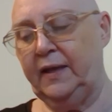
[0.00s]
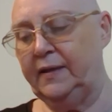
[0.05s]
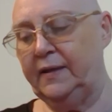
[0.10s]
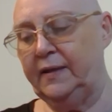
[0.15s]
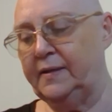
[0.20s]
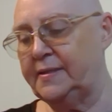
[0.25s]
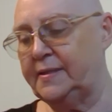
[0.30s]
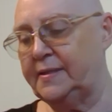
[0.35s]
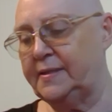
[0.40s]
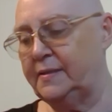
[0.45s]

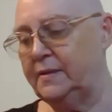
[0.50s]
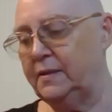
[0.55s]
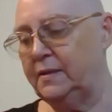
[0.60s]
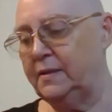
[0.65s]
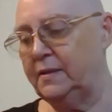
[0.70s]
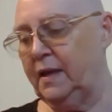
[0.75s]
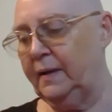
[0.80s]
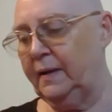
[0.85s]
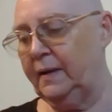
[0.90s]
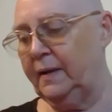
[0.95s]
in
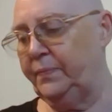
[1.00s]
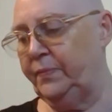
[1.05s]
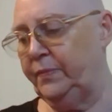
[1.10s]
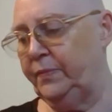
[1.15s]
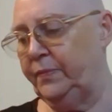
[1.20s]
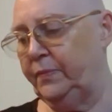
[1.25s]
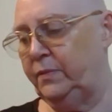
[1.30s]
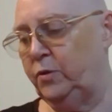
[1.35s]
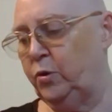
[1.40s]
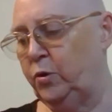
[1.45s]
uh,
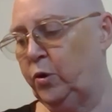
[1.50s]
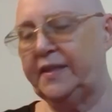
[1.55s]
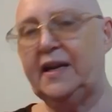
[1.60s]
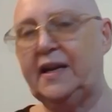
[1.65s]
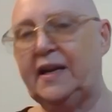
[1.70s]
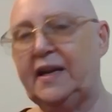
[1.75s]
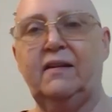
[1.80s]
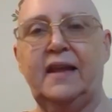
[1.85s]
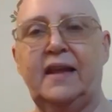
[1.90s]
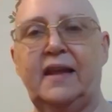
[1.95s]
North
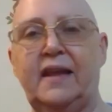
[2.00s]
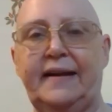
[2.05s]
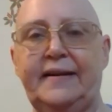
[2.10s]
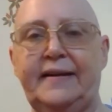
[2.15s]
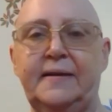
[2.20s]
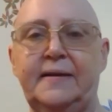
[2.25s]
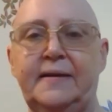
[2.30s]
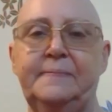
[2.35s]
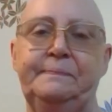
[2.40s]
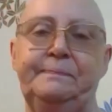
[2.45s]

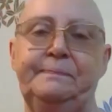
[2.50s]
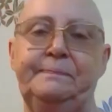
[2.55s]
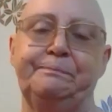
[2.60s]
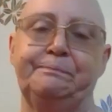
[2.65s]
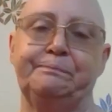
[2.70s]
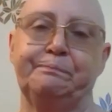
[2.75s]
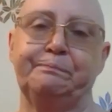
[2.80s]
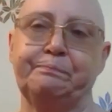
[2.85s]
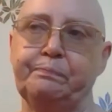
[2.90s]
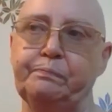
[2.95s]
Carolina
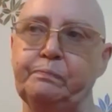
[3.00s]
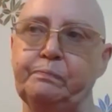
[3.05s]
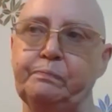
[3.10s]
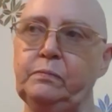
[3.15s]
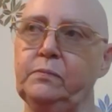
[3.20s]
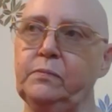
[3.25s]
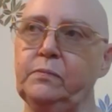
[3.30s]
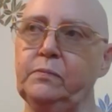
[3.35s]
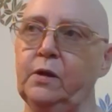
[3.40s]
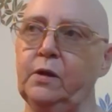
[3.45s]

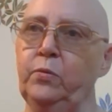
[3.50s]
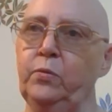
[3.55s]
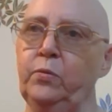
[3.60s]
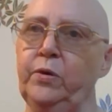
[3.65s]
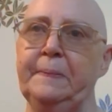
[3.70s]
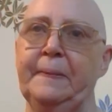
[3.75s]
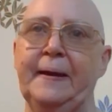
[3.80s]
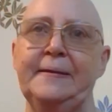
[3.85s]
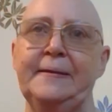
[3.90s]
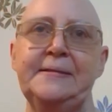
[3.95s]

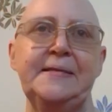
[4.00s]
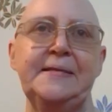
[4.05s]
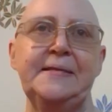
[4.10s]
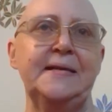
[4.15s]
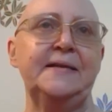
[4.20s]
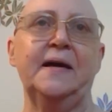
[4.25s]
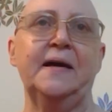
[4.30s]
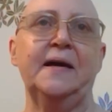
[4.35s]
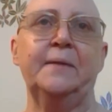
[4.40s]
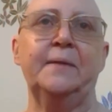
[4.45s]
with
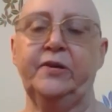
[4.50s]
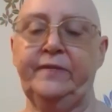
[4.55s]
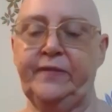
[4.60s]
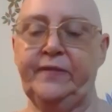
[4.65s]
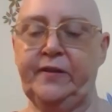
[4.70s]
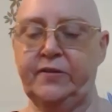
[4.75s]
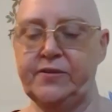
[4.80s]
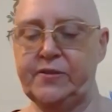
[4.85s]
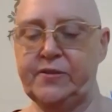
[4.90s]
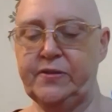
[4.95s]
Bhante a number
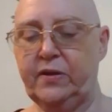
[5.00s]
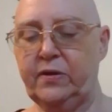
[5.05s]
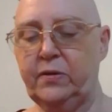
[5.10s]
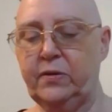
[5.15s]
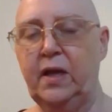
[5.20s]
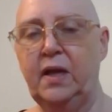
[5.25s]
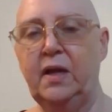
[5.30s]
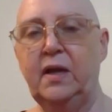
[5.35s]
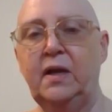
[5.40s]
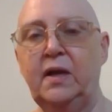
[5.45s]
of years
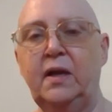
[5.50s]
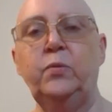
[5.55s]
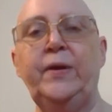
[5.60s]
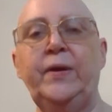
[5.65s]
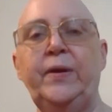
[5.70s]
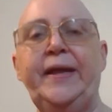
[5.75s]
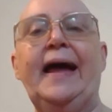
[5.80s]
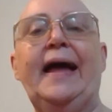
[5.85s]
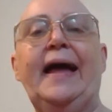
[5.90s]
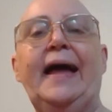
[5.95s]
ago.
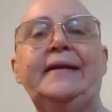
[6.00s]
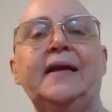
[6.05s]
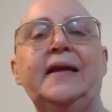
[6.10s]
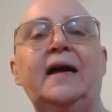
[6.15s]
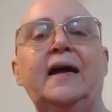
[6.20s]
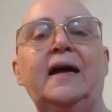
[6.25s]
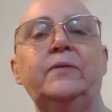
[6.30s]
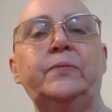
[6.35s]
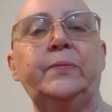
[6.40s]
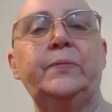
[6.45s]
We had
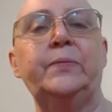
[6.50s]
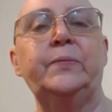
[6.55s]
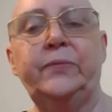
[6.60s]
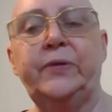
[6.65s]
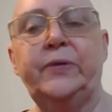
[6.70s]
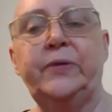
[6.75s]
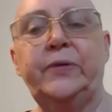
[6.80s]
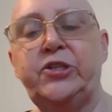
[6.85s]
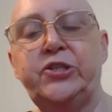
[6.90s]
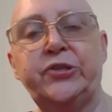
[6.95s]
a
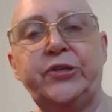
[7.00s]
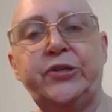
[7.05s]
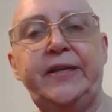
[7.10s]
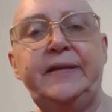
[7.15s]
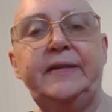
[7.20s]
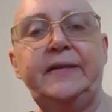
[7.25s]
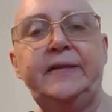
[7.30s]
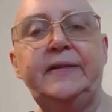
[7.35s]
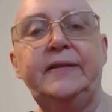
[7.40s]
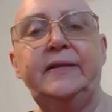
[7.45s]

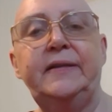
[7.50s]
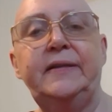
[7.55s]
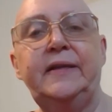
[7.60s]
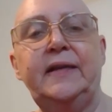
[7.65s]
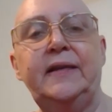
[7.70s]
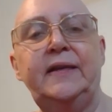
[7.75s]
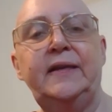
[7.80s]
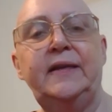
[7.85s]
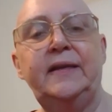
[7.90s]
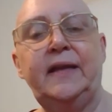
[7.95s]
retreat
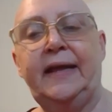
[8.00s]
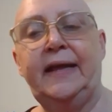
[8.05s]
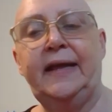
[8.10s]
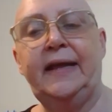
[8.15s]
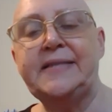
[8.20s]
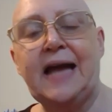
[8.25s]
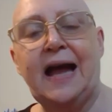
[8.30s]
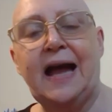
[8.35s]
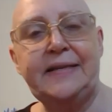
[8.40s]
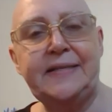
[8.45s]
in
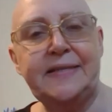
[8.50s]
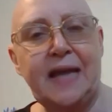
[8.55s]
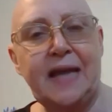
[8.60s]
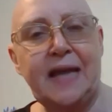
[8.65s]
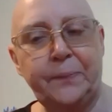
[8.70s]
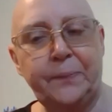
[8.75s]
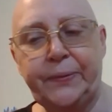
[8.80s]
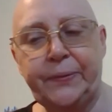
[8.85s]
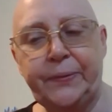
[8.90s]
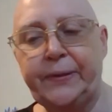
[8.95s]
a Thai
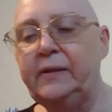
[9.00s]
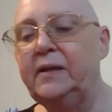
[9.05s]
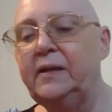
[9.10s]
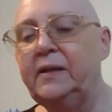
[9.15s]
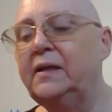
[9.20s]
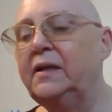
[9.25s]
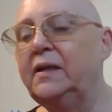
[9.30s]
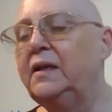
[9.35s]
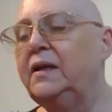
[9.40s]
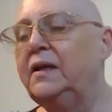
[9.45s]

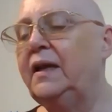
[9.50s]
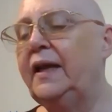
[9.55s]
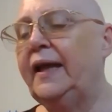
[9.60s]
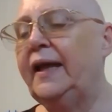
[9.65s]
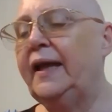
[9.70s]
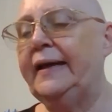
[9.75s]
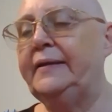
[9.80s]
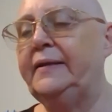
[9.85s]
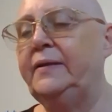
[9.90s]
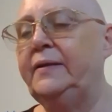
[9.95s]
temple,
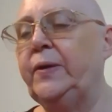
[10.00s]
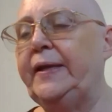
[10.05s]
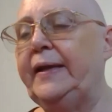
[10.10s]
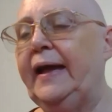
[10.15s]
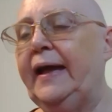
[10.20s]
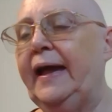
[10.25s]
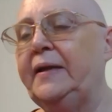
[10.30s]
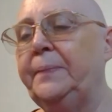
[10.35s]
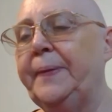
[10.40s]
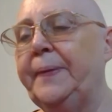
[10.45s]
and
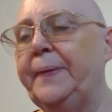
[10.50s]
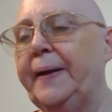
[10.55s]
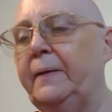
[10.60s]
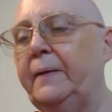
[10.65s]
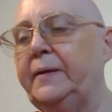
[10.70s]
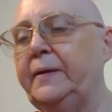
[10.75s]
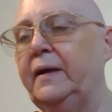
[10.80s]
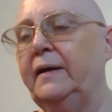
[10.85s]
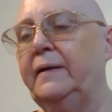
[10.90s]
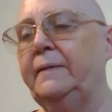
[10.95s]
we had
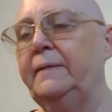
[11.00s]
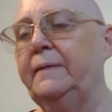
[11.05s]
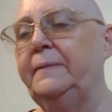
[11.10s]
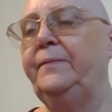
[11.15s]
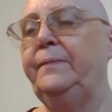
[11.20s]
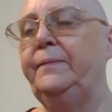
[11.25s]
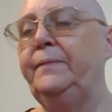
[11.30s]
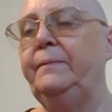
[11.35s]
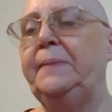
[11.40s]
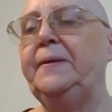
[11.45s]
about
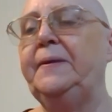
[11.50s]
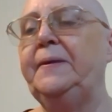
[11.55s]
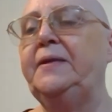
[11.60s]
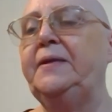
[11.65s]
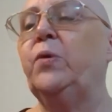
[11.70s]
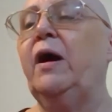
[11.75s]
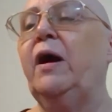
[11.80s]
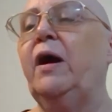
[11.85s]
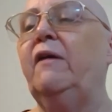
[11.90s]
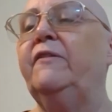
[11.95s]
um, maybe
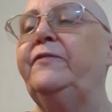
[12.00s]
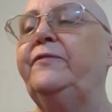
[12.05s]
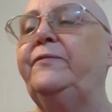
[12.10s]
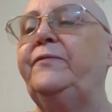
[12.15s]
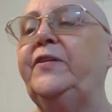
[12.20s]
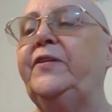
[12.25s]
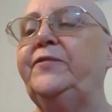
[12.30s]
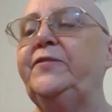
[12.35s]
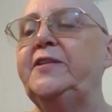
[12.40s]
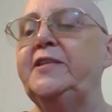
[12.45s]
twelve,
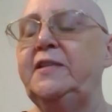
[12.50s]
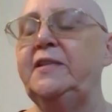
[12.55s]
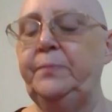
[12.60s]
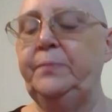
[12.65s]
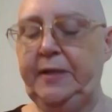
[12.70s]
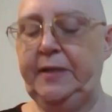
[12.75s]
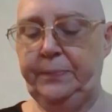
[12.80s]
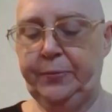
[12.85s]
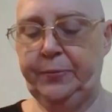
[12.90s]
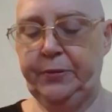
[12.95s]
fifteen
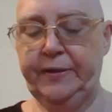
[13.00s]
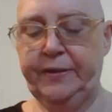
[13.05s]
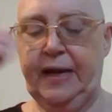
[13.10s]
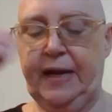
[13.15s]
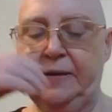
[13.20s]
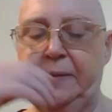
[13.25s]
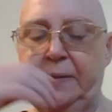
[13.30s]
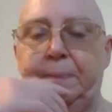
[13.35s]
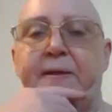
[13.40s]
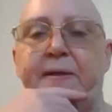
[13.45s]
people,
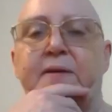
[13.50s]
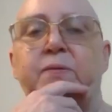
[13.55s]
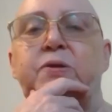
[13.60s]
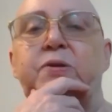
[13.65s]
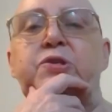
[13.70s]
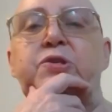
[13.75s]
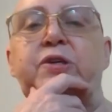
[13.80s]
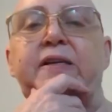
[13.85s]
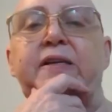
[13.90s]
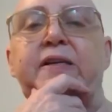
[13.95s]
not a big
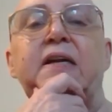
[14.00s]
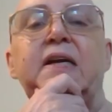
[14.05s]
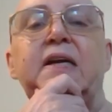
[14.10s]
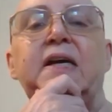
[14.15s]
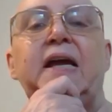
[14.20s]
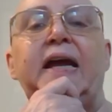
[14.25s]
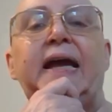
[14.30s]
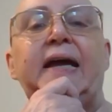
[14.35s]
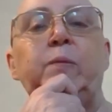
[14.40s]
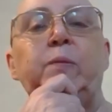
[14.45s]
retreat.
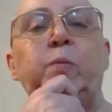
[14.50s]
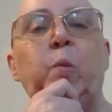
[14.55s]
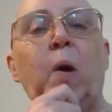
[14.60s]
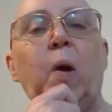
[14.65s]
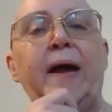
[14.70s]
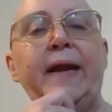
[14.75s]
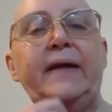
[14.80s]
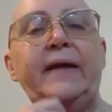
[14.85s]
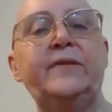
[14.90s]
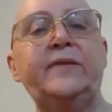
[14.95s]
And
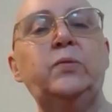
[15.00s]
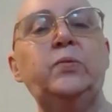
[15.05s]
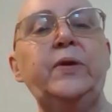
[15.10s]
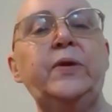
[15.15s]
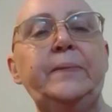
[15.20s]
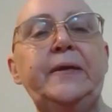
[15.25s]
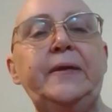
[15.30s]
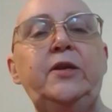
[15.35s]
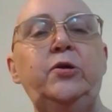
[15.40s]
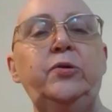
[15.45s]
one of the
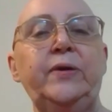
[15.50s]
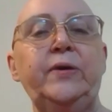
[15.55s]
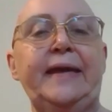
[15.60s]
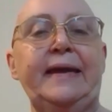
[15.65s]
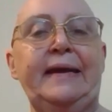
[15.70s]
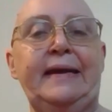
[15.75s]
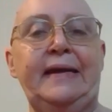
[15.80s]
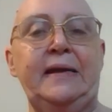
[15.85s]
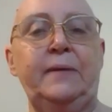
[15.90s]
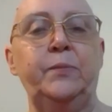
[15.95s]
women who
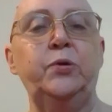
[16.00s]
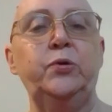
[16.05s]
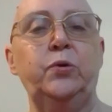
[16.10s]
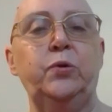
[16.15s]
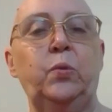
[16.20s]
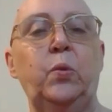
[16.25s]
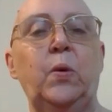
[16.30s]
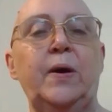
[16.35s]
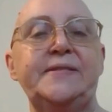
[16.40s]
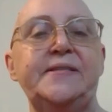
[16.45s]
came, who
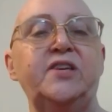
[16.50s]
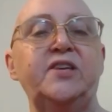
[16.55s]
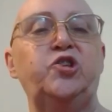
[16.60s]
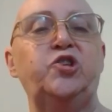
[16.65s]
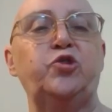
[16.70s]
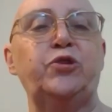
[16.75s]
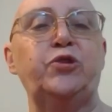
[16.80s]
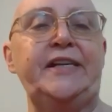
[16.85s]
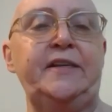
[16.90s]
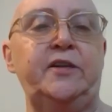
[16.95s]
was a
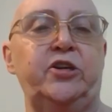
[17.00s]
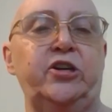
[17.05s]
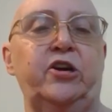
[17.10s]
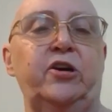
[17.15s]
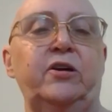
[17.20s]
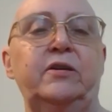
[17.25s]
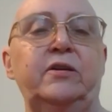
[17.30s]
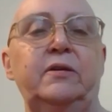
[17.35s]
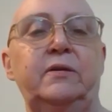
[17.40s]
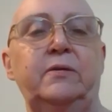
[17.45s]

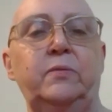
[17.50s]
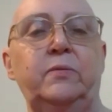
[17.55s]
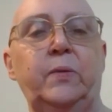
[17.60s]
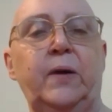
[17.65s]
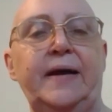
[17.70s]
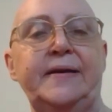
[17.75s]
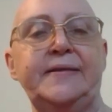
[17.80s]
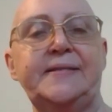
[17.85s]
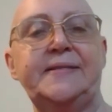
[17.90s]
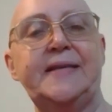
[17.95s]
greener,
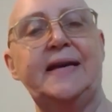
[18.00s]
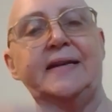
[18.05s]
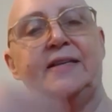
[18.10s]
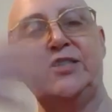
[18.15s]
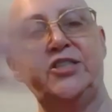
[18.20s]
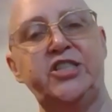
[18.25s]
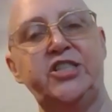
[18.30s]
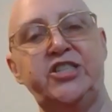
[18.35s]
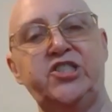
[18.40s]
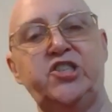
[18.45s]
I say
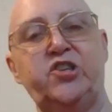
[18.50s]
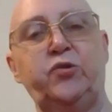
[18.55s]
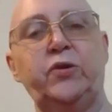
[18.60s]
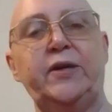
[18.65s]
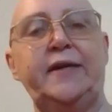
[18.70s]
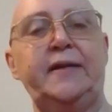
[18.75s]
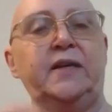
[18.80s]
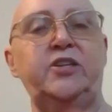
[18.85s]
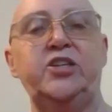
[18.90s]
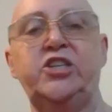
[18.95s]
she's
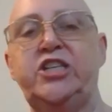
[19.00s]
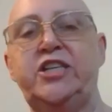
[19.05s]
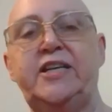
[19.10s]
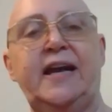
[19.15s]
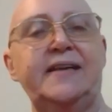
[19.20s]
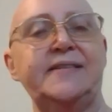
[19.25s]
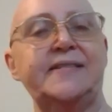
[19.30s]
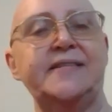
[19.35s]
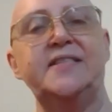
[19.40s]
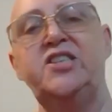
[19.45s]
green, she
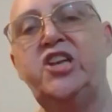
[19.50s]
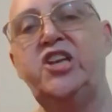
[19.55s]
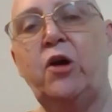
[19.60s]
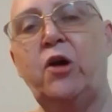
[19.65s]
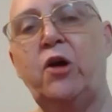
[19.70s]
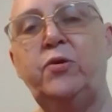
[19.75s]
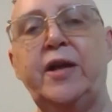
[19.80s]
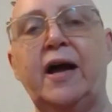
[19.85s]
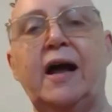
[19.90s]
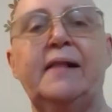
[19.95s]
has
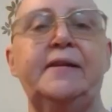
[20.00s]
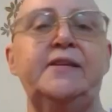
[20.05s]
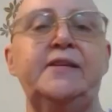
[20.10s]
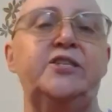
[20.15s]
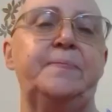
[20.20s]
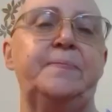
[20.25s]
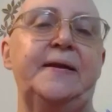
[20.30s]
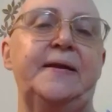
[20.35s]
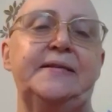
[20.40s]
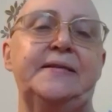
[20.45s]
no knowledge
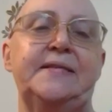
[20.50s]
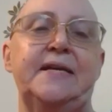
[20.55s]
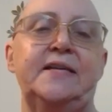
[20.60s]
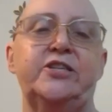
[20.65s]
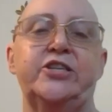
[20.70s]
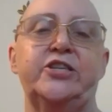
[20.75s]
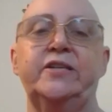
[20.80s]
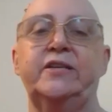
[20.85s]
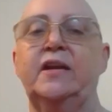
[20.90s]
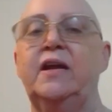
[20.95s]
of
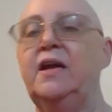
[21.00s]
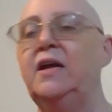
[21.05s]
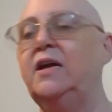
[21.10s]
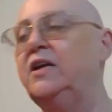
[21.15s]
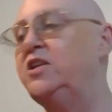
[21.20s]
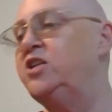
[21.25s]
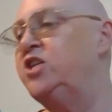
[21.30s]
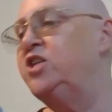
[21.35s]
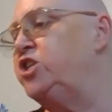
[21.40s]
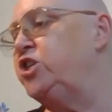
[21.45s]
meditation,
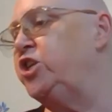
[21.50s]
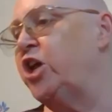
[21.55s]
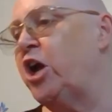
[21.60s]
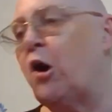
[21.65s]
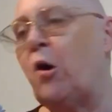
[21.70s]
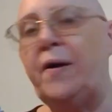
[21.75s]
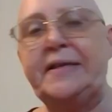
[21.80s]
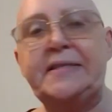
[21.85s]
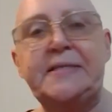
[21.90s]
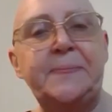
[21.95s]

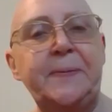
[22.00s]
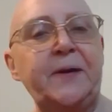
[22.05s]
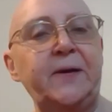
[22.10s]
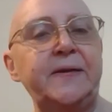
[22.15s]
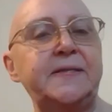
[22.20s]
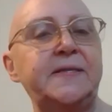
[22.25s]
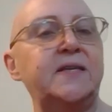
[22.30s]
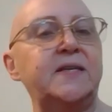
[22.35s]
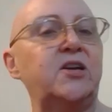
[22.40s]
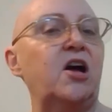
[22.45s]
no
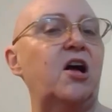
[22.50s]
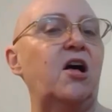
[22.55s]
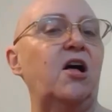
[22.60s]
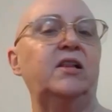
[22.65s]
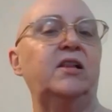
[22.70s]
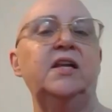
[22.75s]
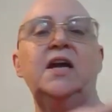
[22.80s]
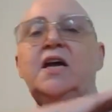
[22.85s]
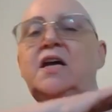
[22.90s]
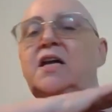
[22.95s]
experience at all,